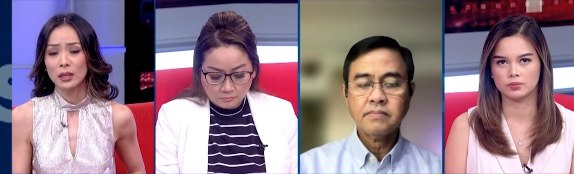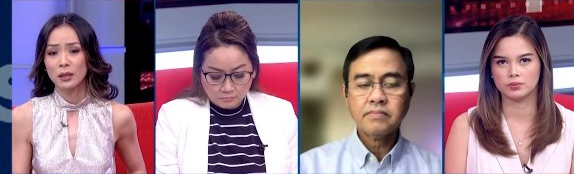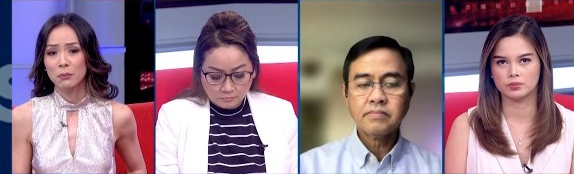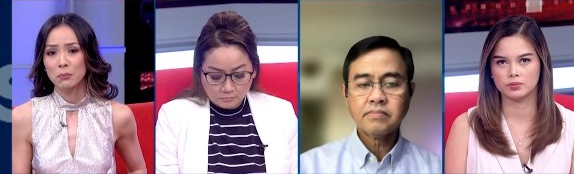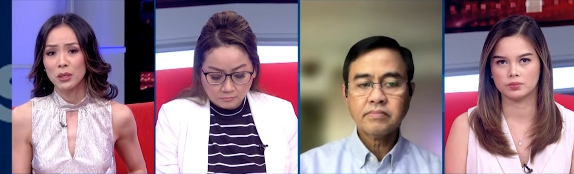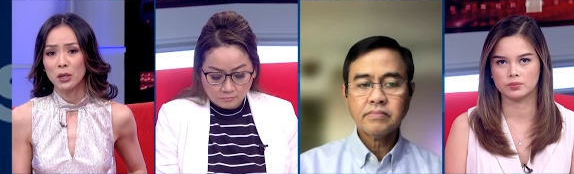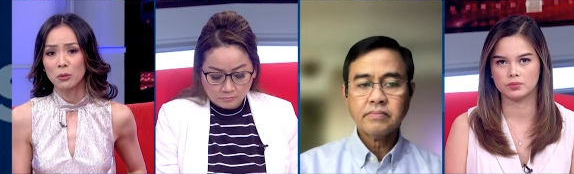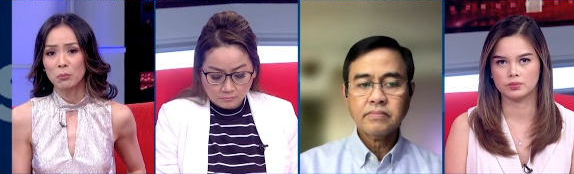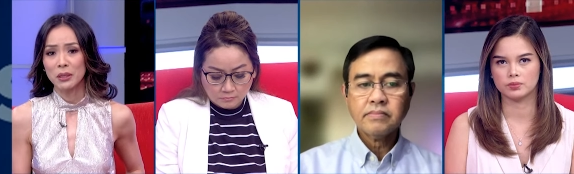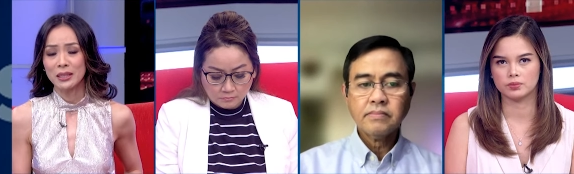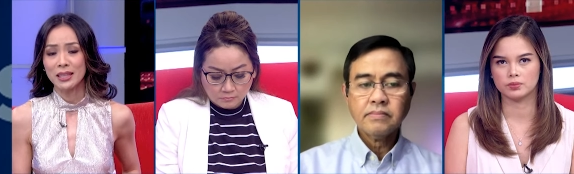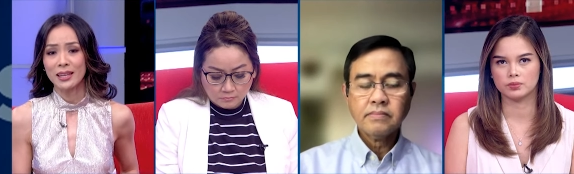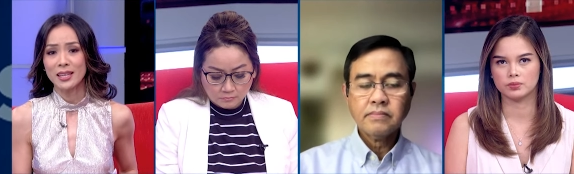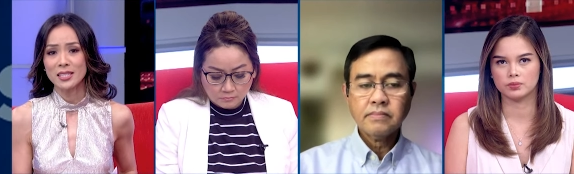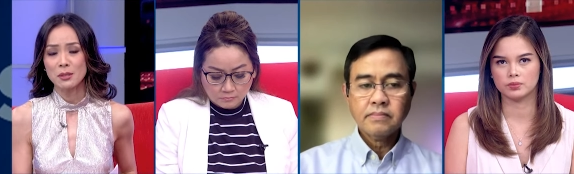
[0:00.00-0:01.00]
Speaker 1: B R P
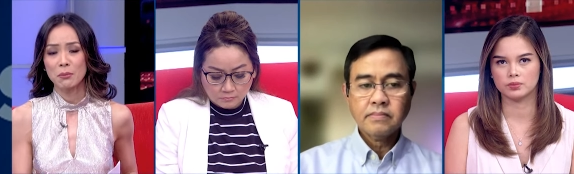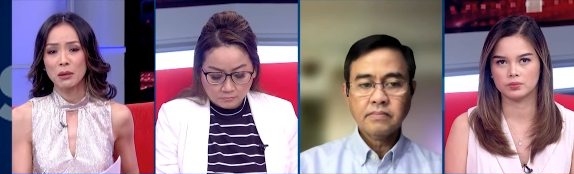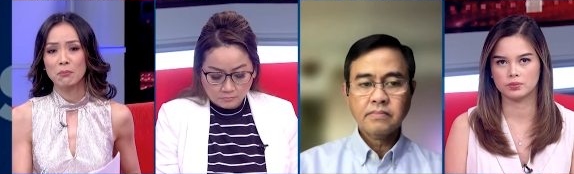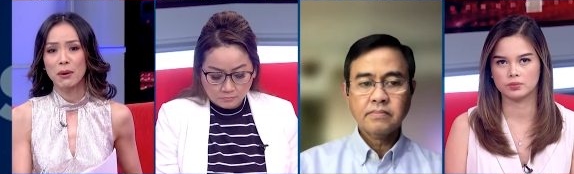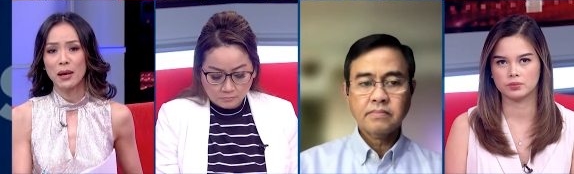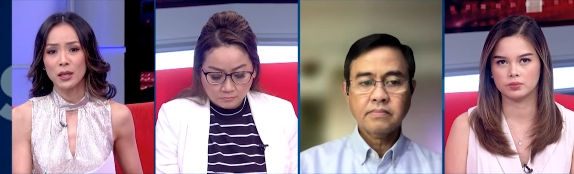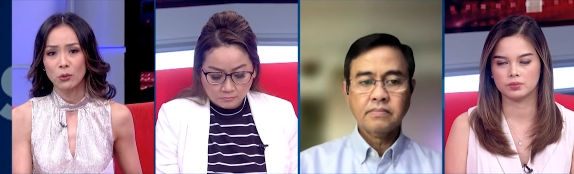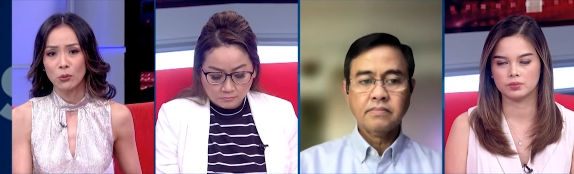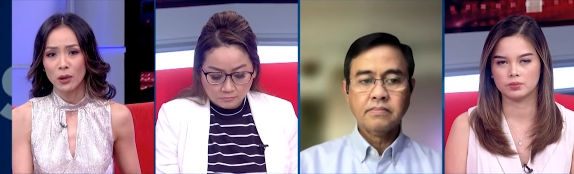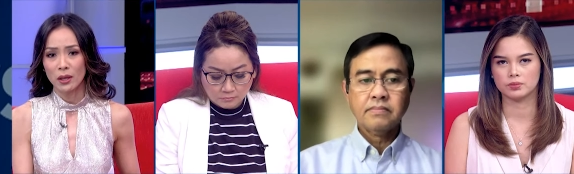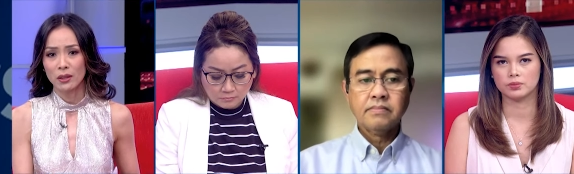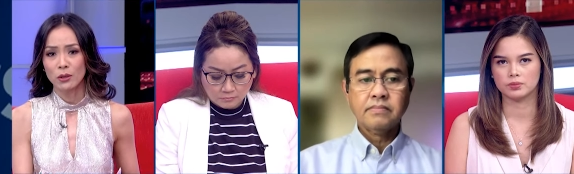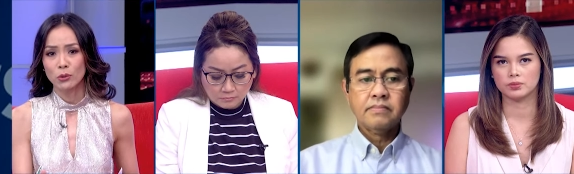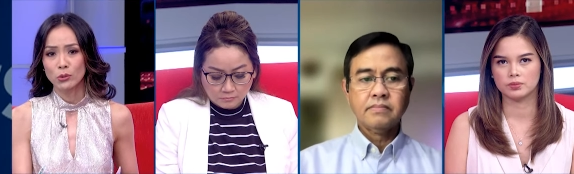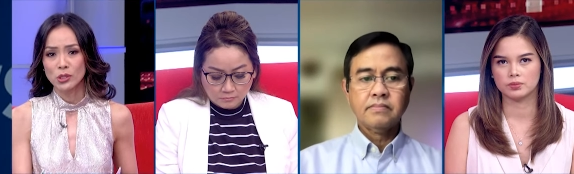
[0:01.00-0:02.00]
Teresa Magbanua, the
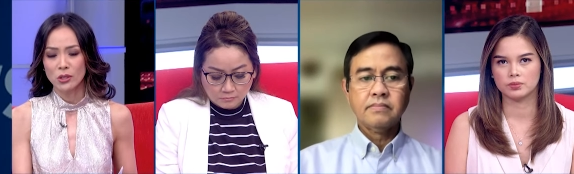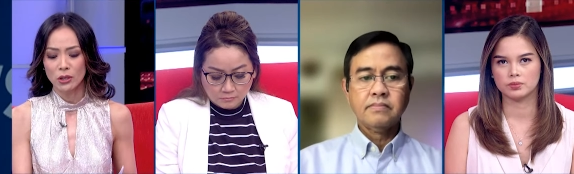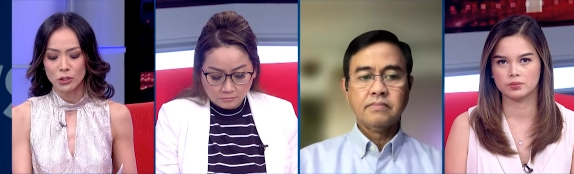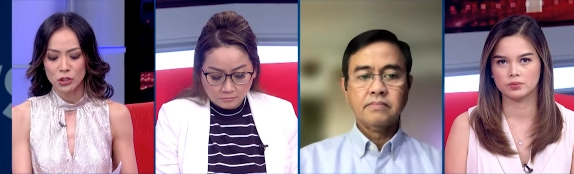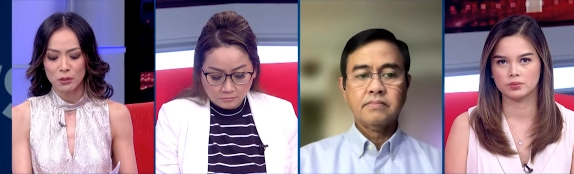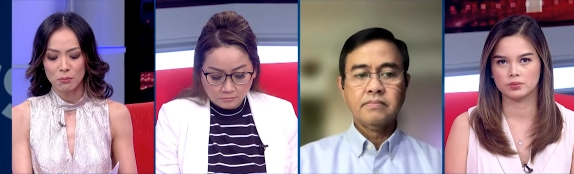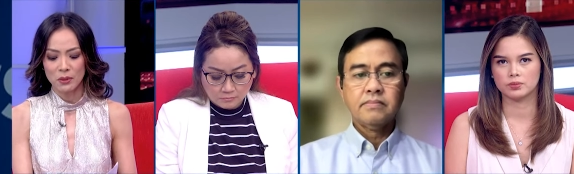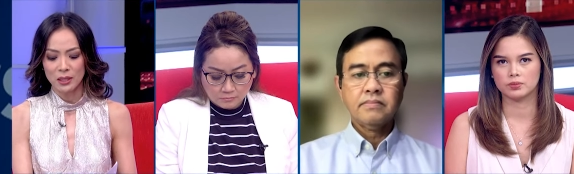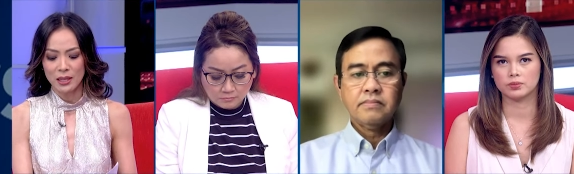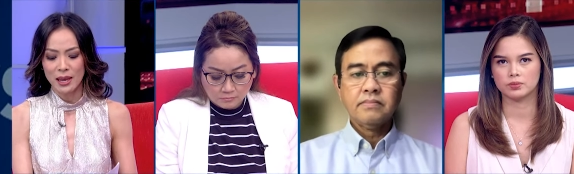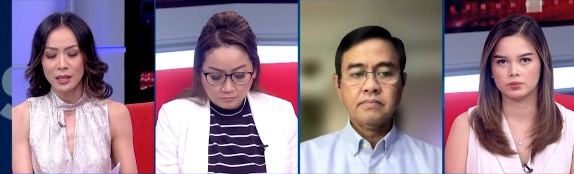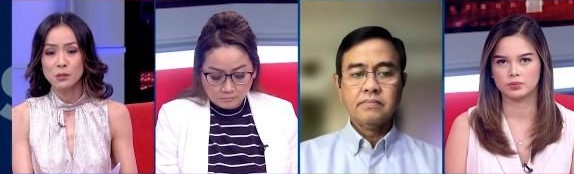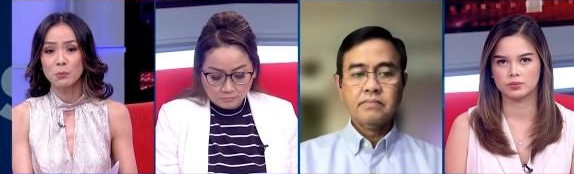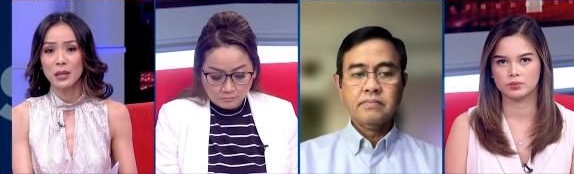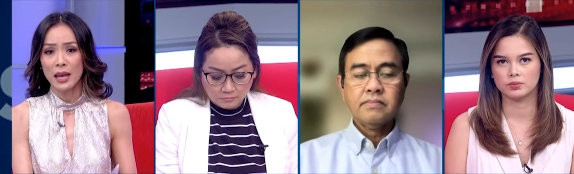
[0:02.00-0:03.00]
Coast Guard ship that
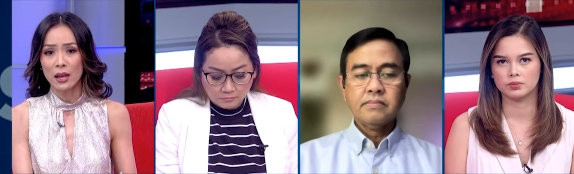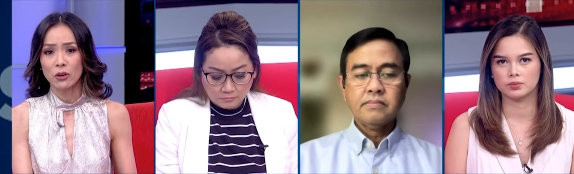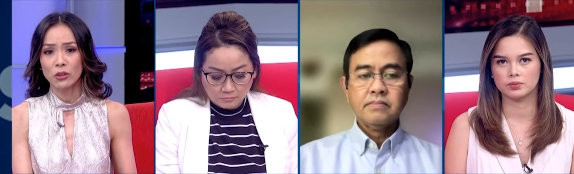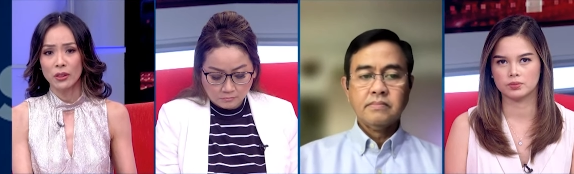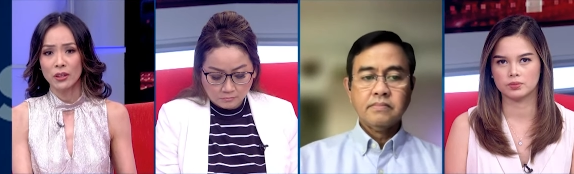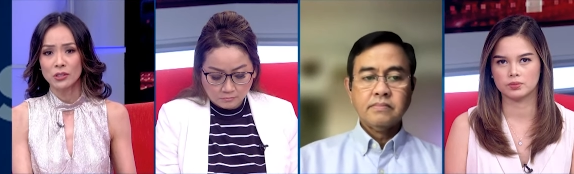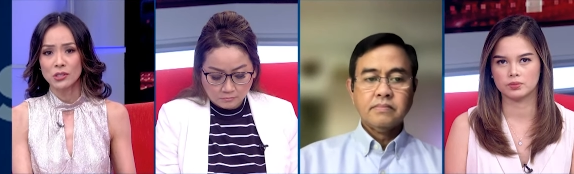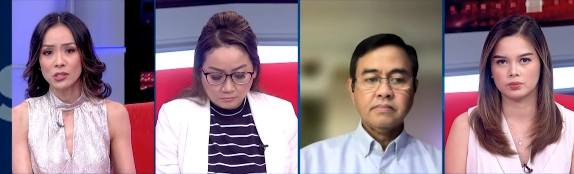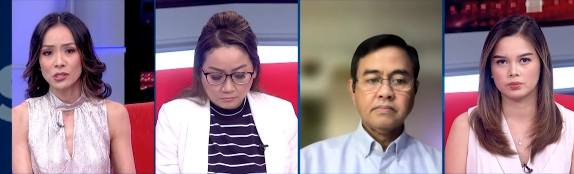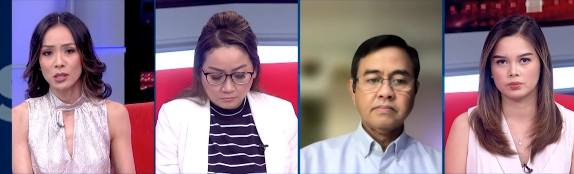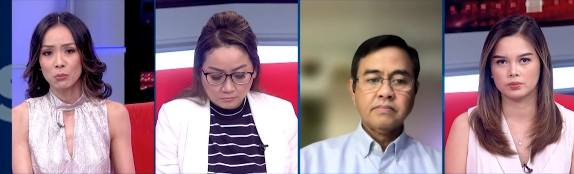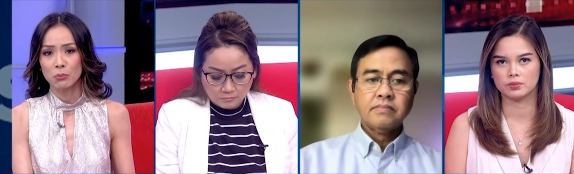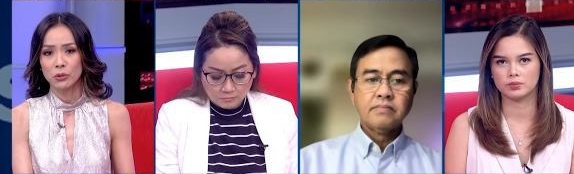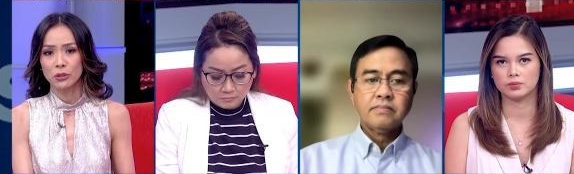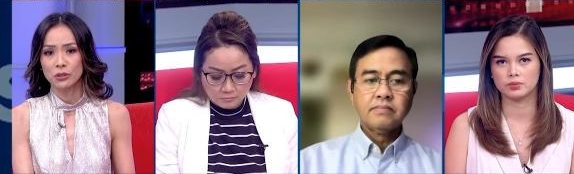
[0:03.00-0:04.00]
has been anchored there since
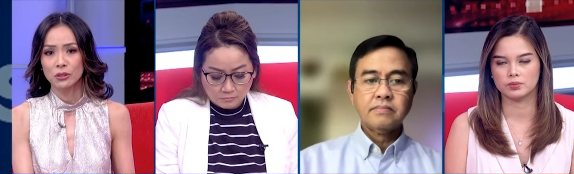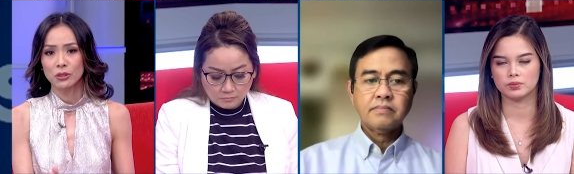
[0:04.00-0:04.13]
April.